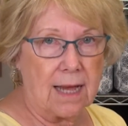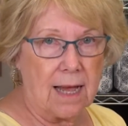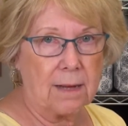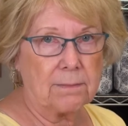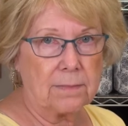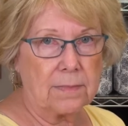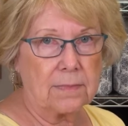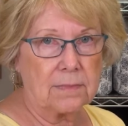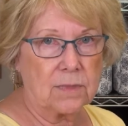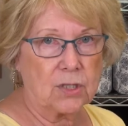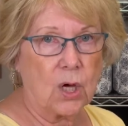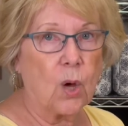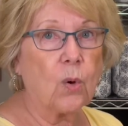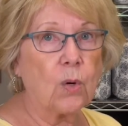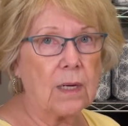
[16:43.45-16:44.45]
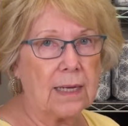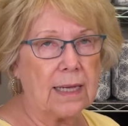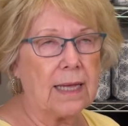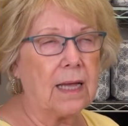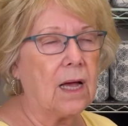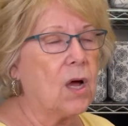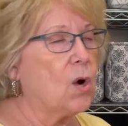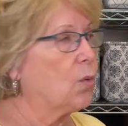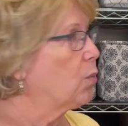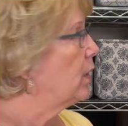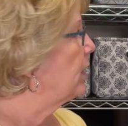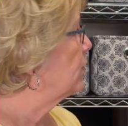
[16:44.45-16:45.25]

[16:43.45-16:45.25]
up totally with